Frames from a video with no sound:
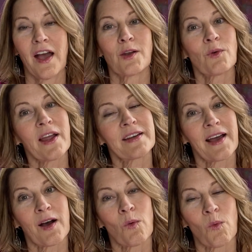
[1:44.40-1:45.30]
And right
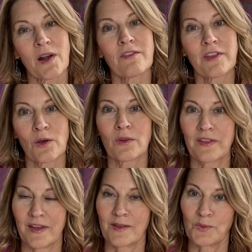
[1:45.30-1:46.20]
now, one of the only
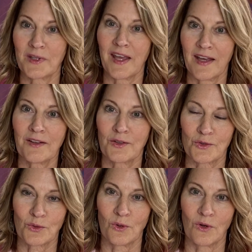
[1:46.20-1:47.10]
things we can
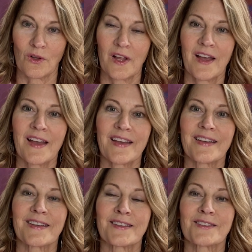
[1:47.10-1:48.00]
control
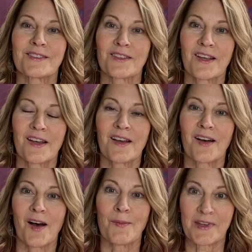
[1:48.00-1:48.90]
is
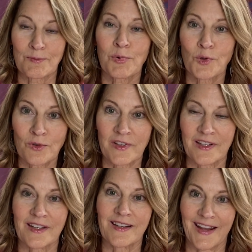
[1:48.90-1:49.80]

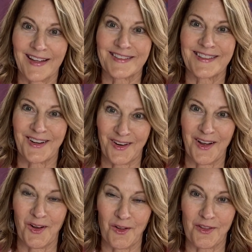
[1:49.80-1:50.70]
improving and enhancing our
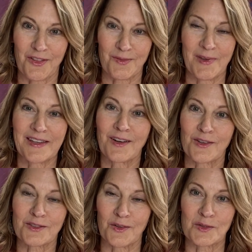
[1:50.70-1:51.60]
health, making
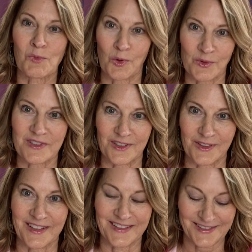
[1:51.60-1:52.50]
ourselves more
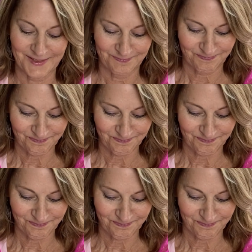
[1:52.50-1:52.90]
resilient.